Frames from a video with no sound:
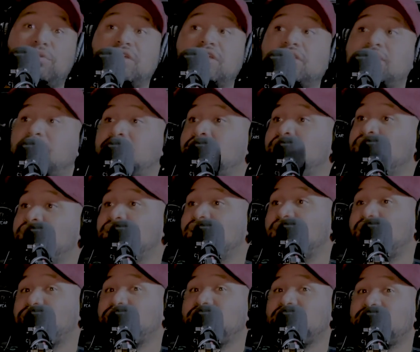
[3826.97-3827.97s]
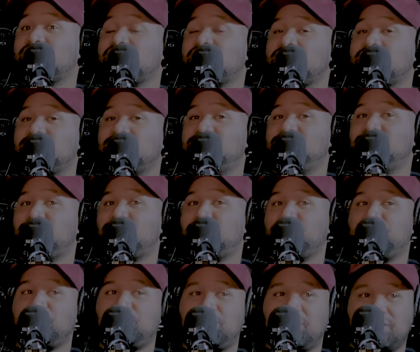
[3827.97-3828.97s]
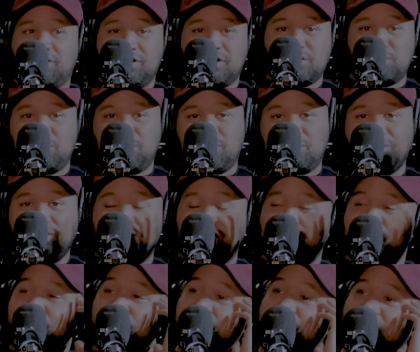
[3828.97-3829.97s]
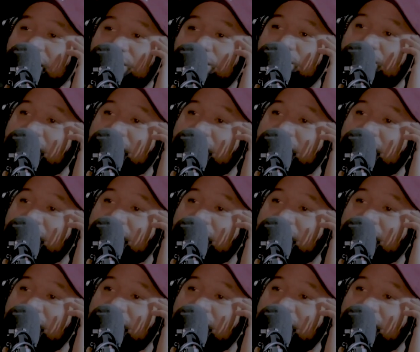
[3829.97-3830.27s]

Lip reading: and then if they grow up and want to explore on their own, you can't really